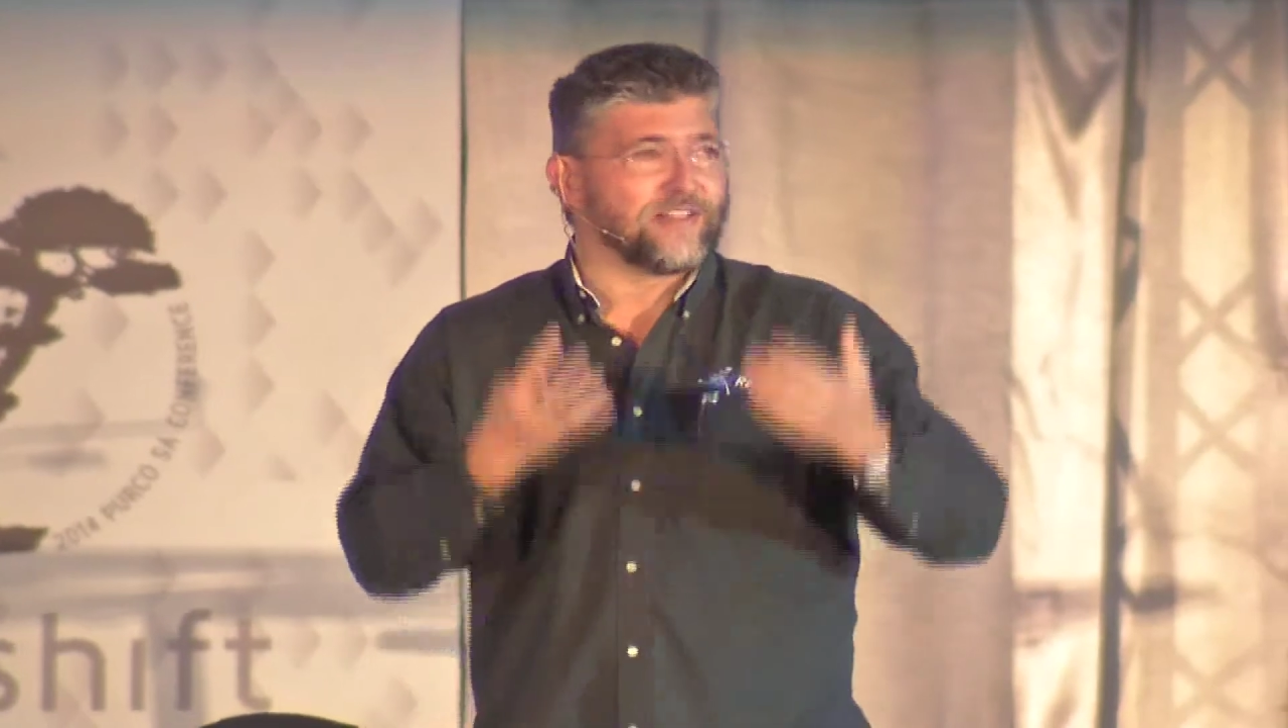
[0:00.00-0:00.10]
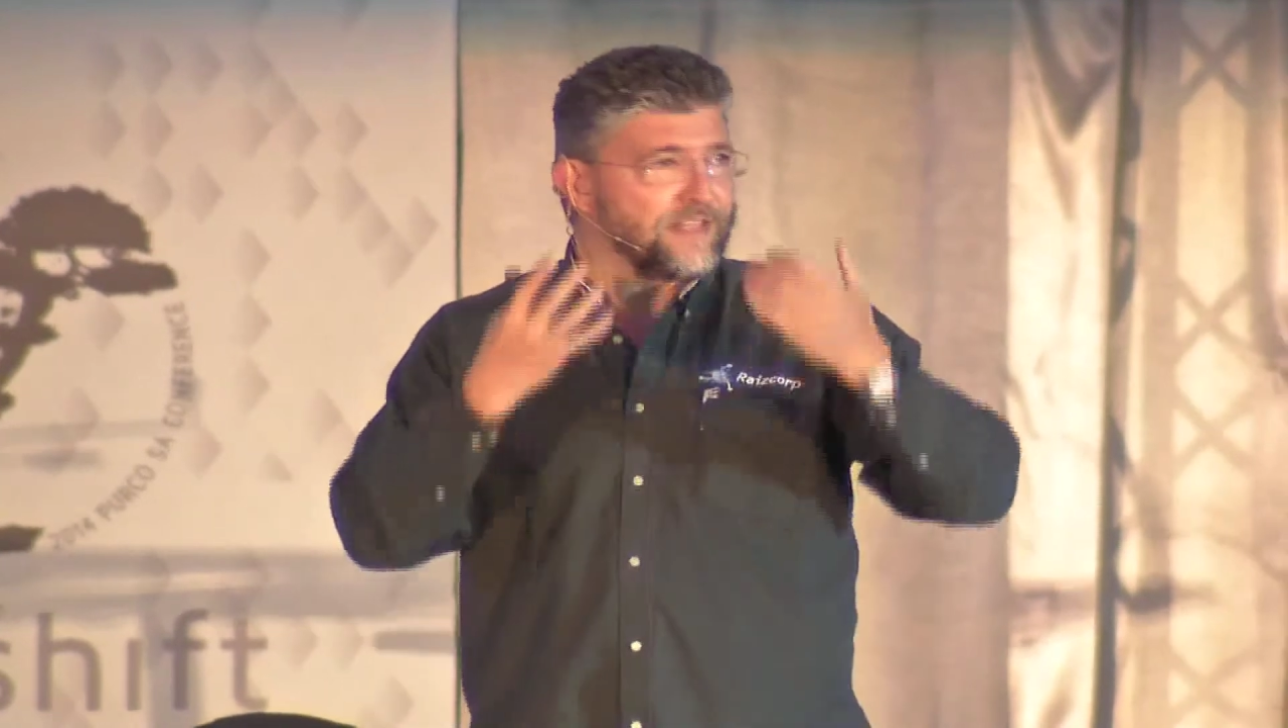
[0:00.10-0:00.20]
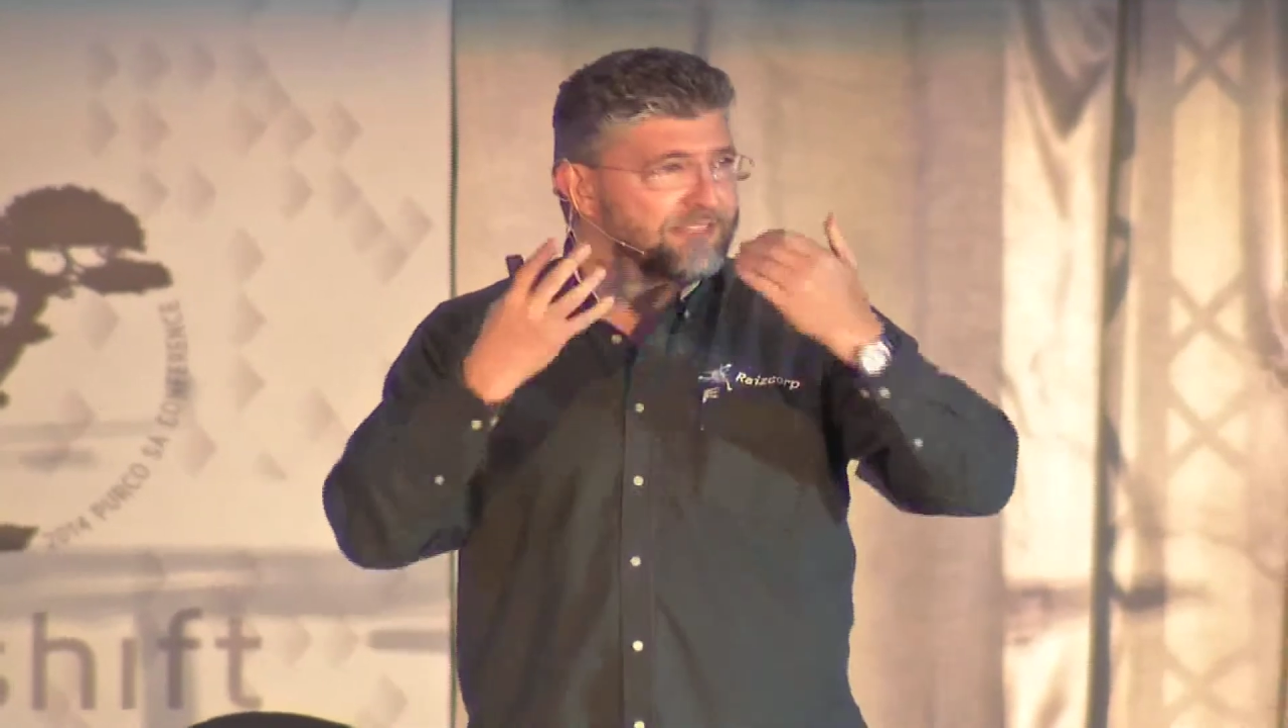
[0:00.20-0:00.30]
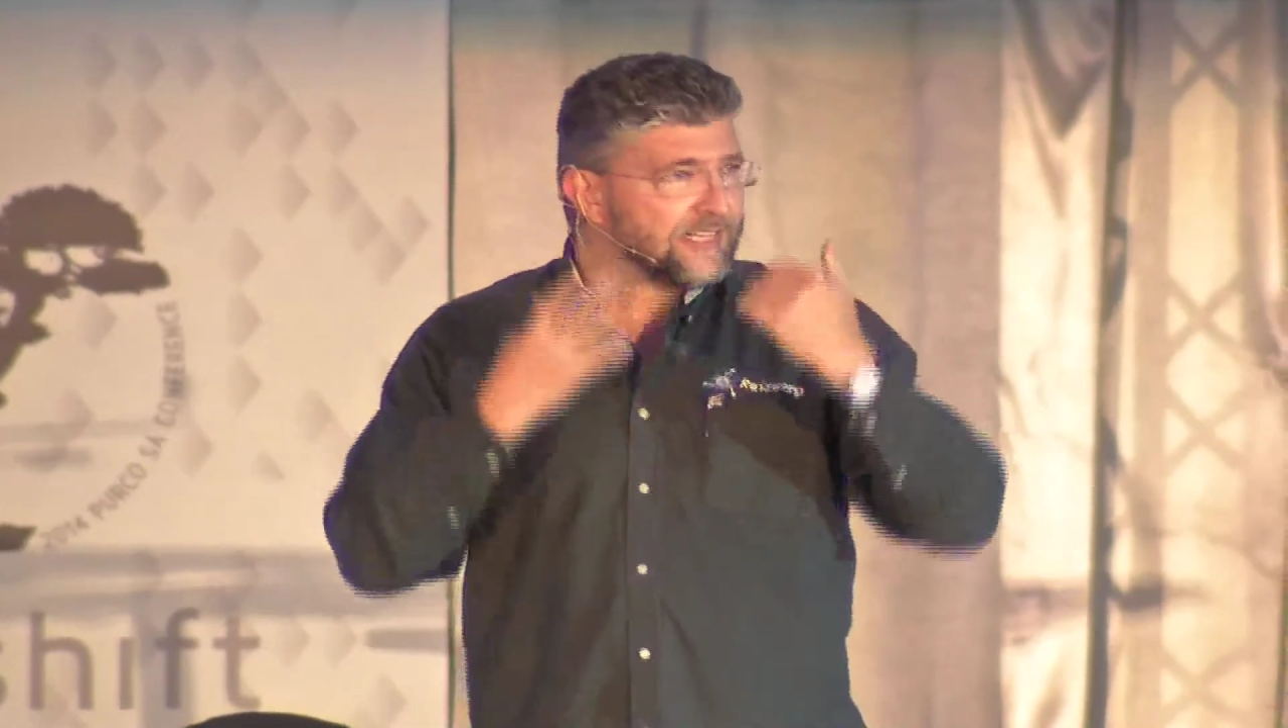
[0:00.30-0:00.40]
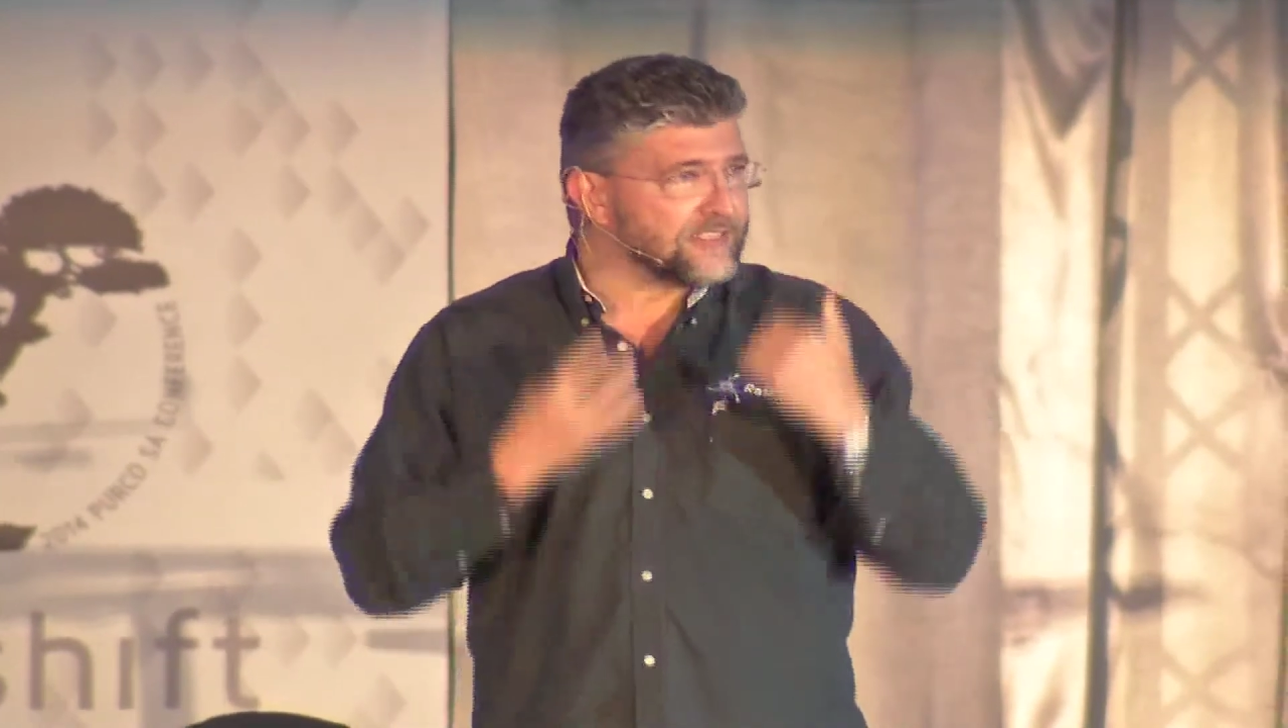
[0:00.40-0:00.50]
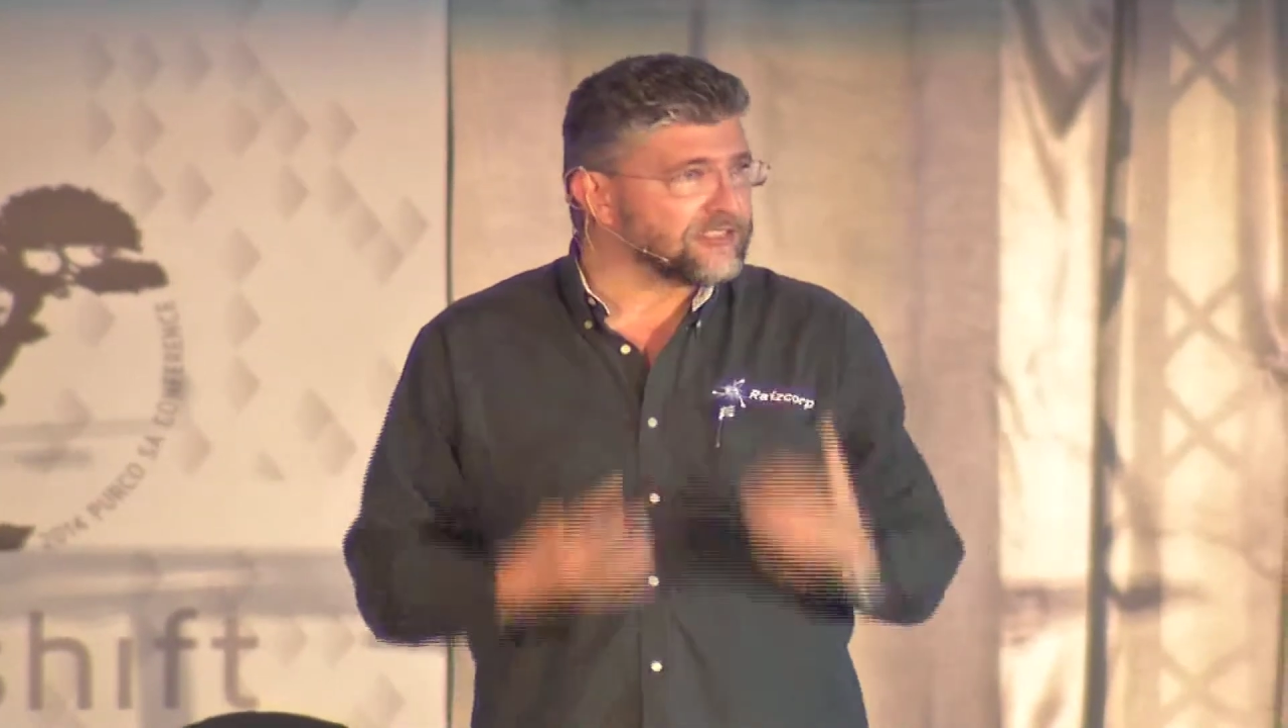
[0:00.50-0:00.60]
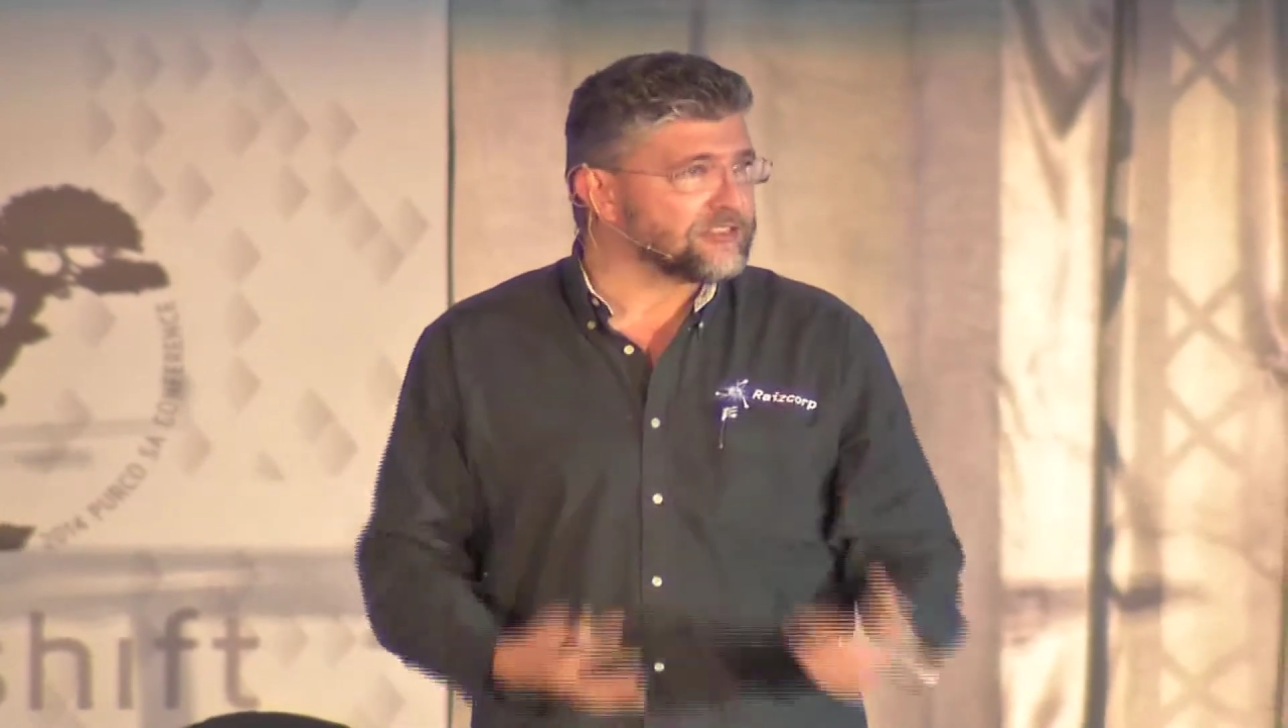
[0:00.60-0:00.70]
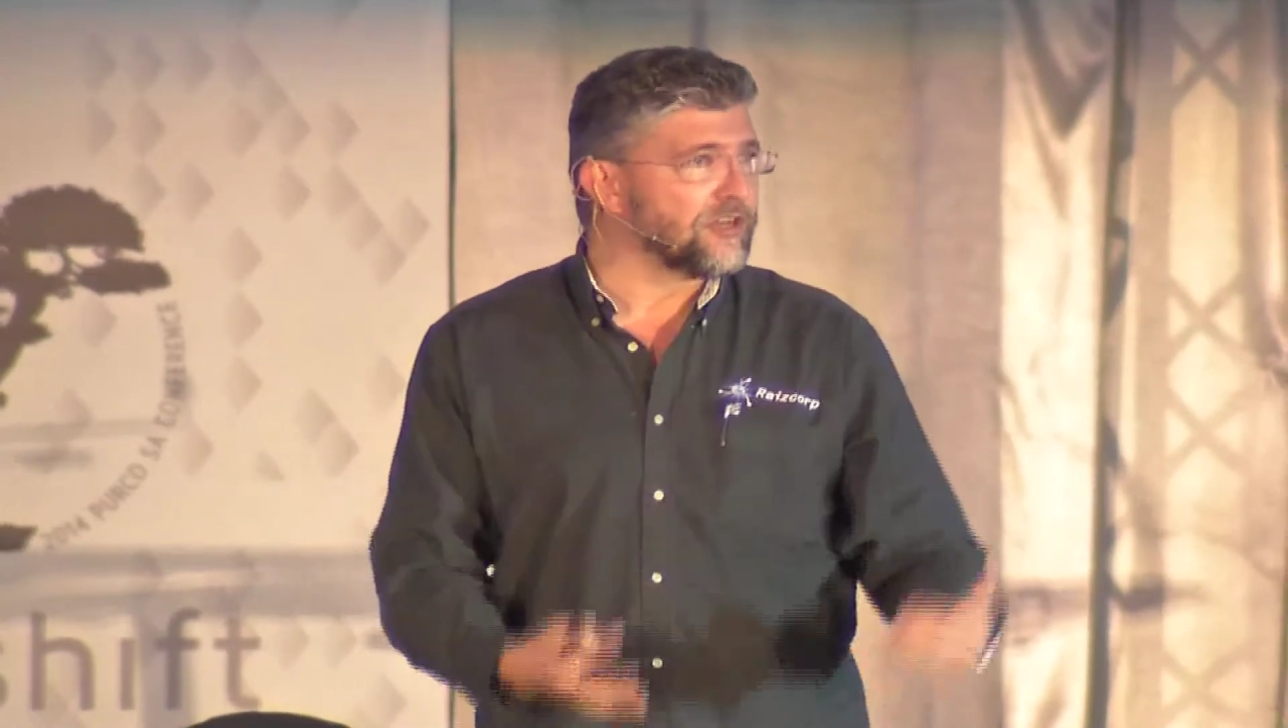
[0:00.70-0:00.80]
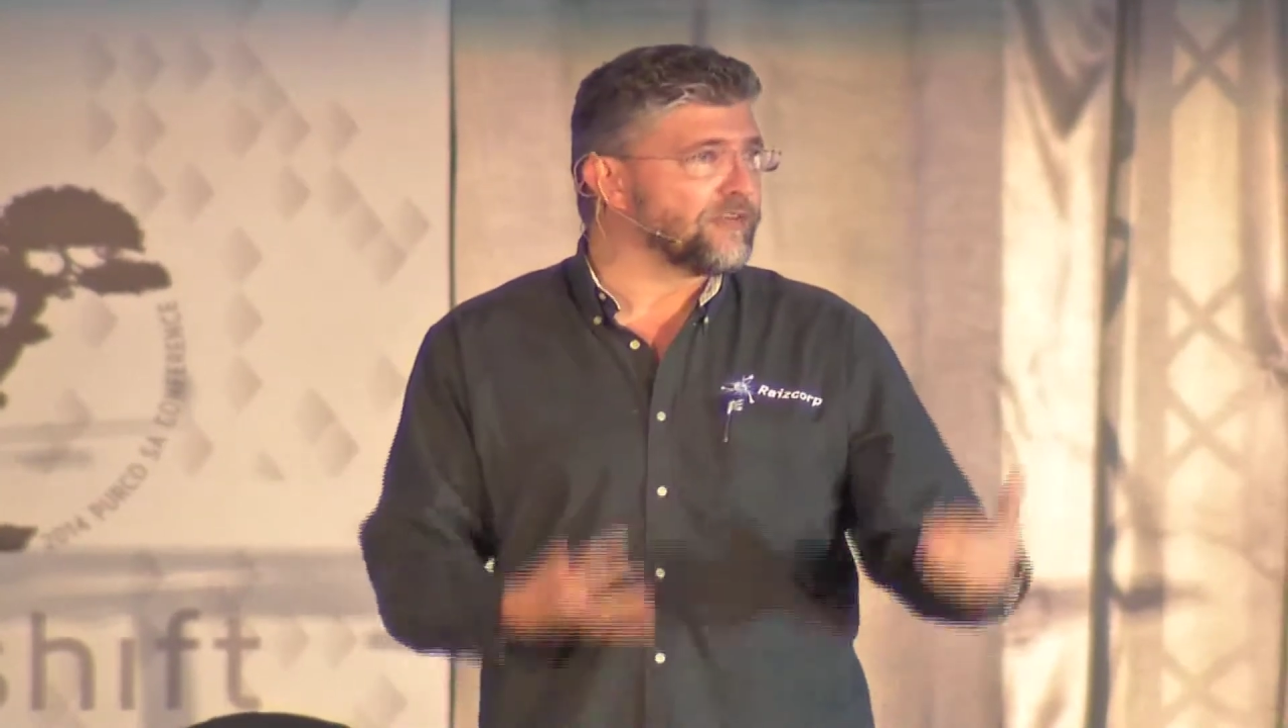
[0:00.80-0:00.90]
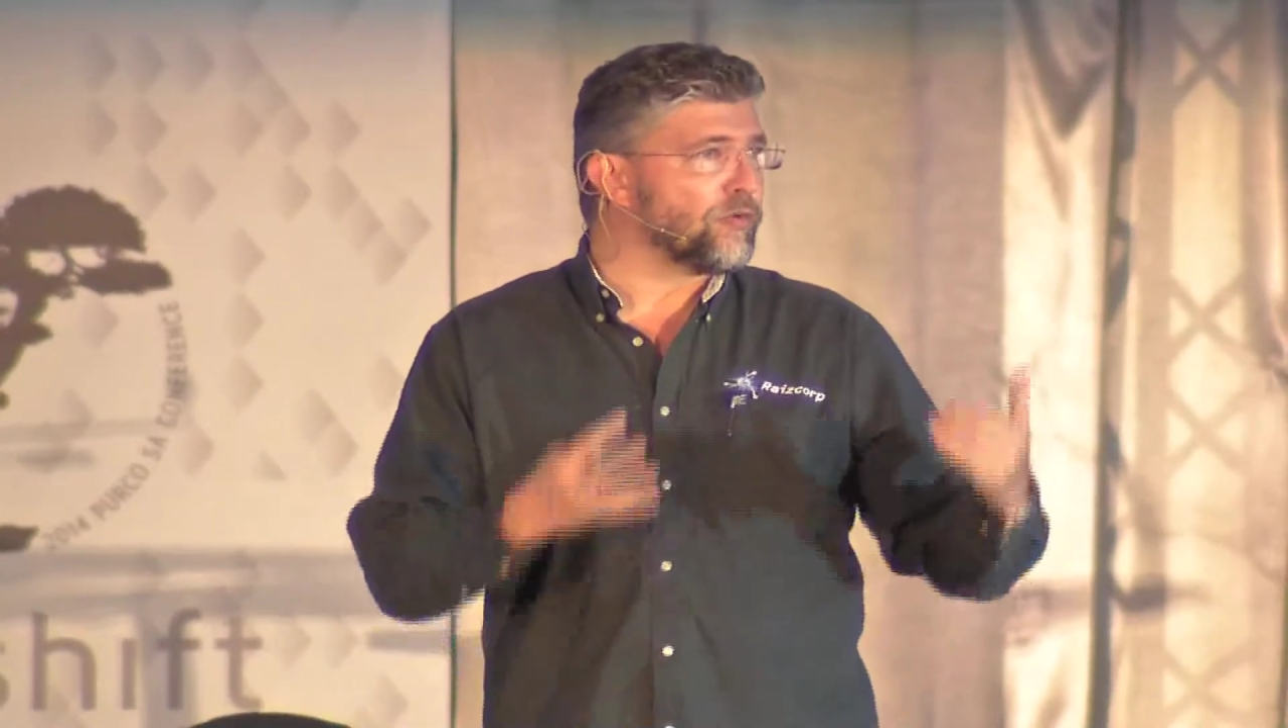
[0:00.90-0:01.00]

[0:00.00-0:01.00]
that they deserve